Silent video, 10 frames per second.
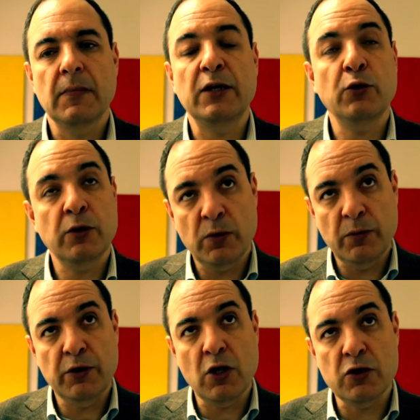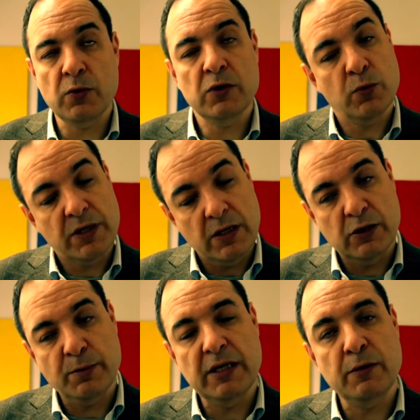I don't agree with the Austrians, which I'll
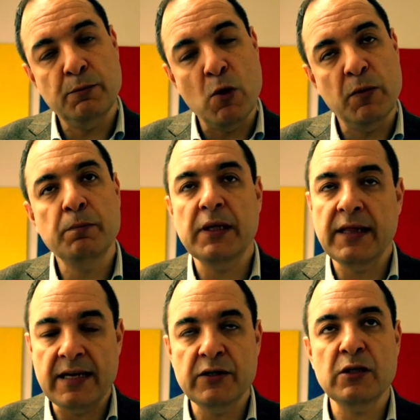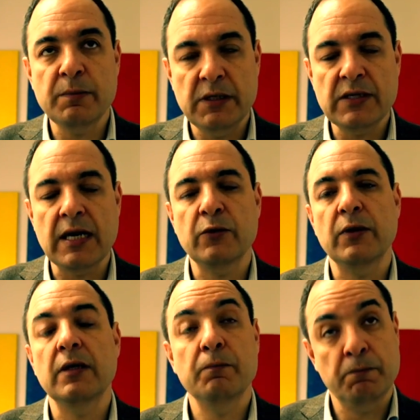explain in a moment, but that assessment is
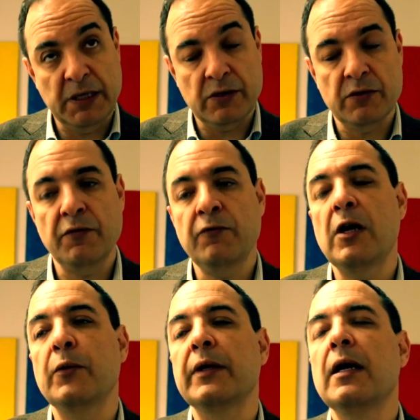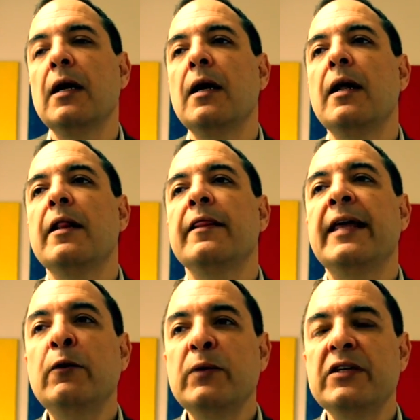accurate because of the following.
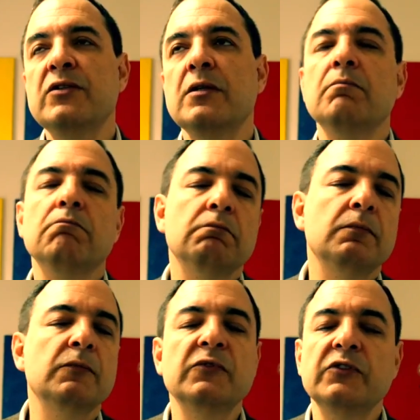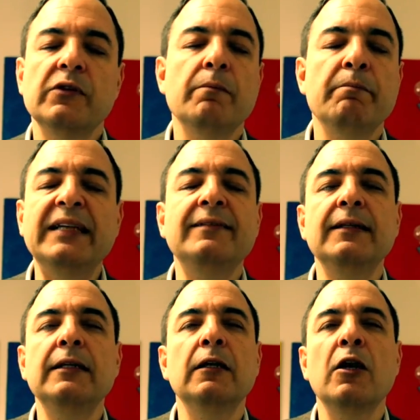They reason
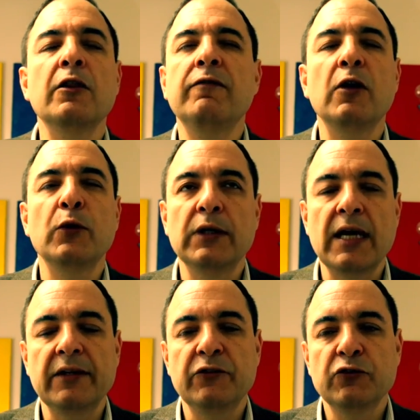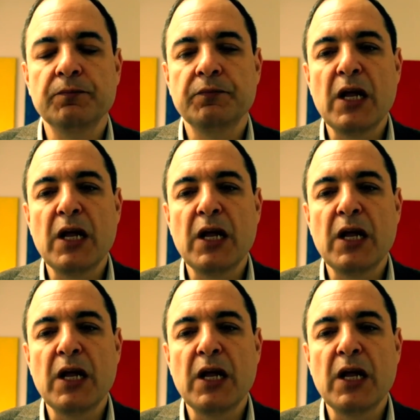basically along the following lines.